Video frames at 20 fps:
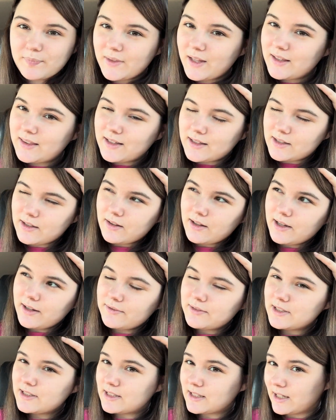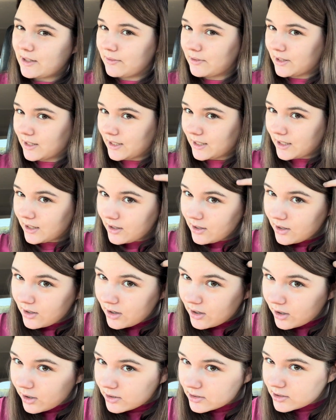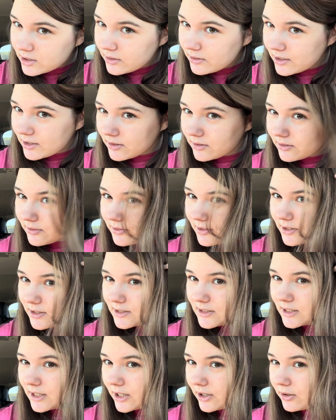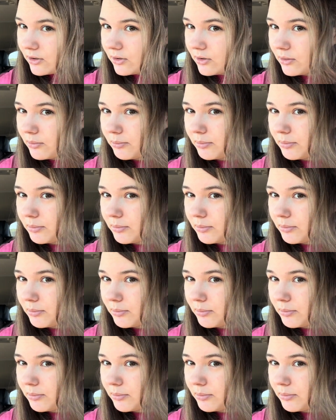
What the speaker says: That's all I have to say, really. Also, I don't know if you can tell,